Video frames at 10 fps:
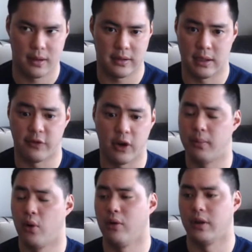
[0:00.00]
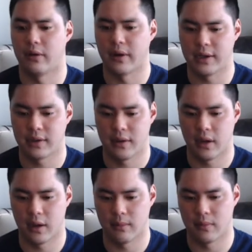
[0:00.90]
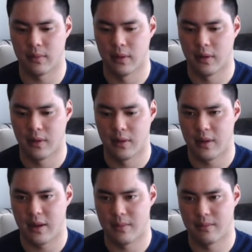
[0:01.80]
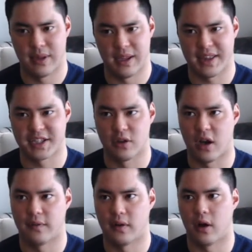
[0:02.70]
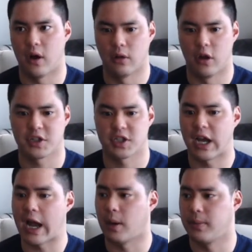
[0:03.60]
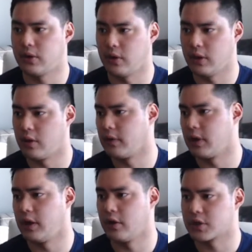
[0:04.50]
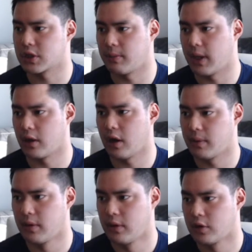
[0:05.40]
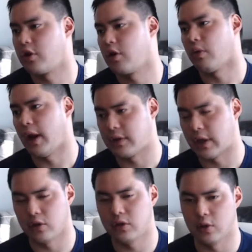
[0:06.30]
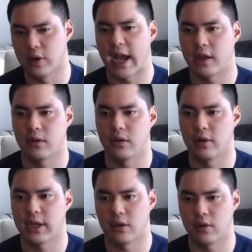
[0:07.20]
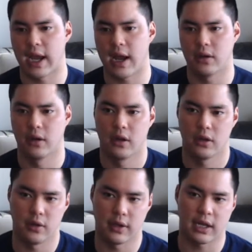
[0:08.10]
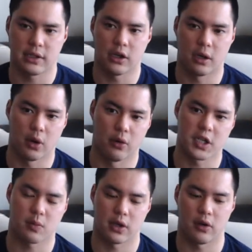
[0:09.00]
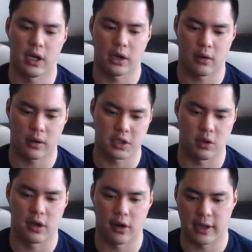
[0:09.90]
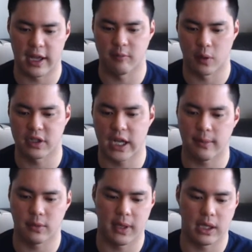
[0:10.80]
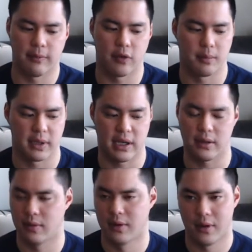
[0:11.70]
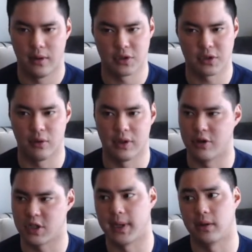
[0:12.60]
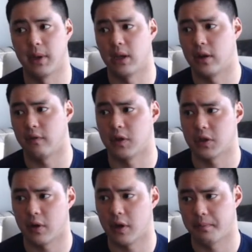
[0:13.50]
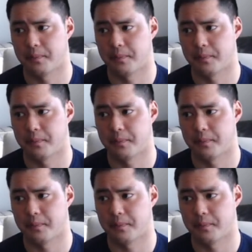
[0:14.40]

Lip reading: very poorly, right? That's a lot of lost time opportunity over the years to make up. So you're right that you can take on more risk when you're younger because you theoretically have more time to make up for it. But those early years make a big difference, right?